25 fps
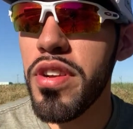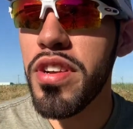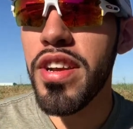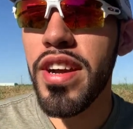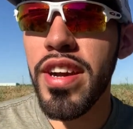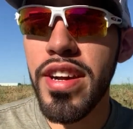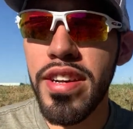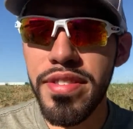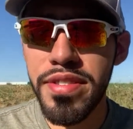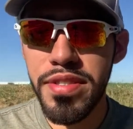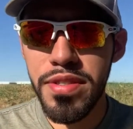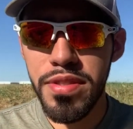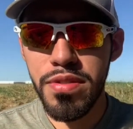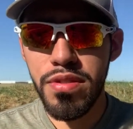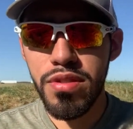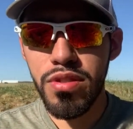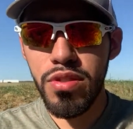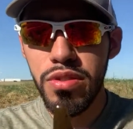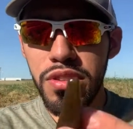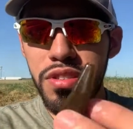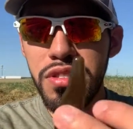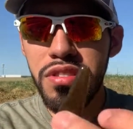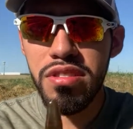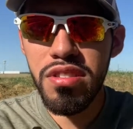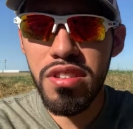you guys. So
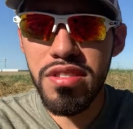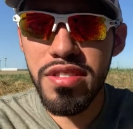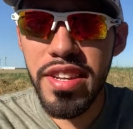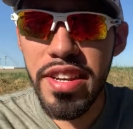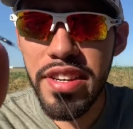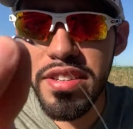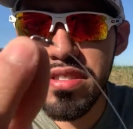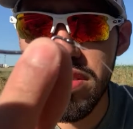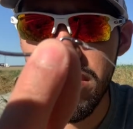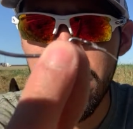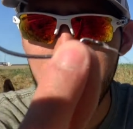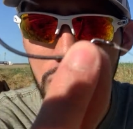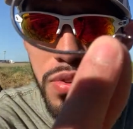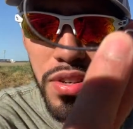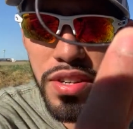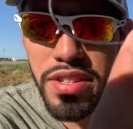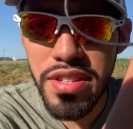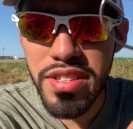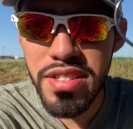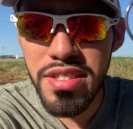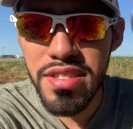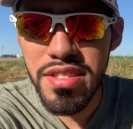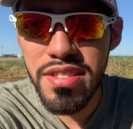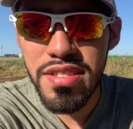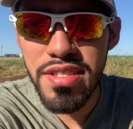this is a Texas rig.
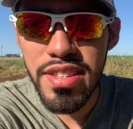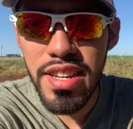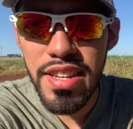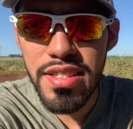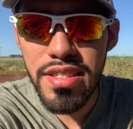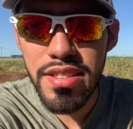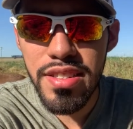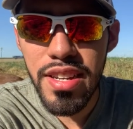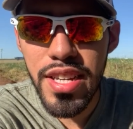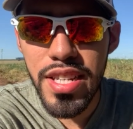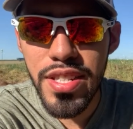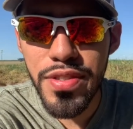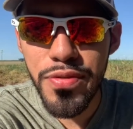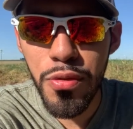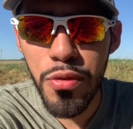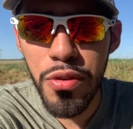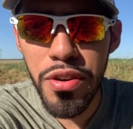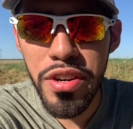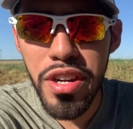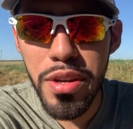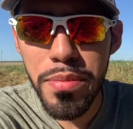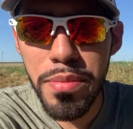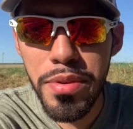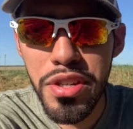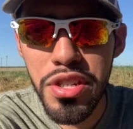This is that size 4
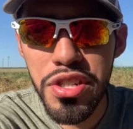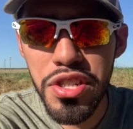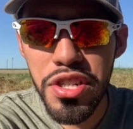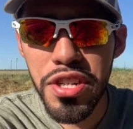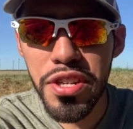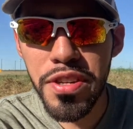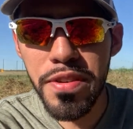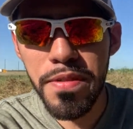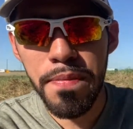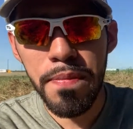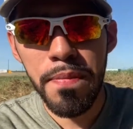EWG.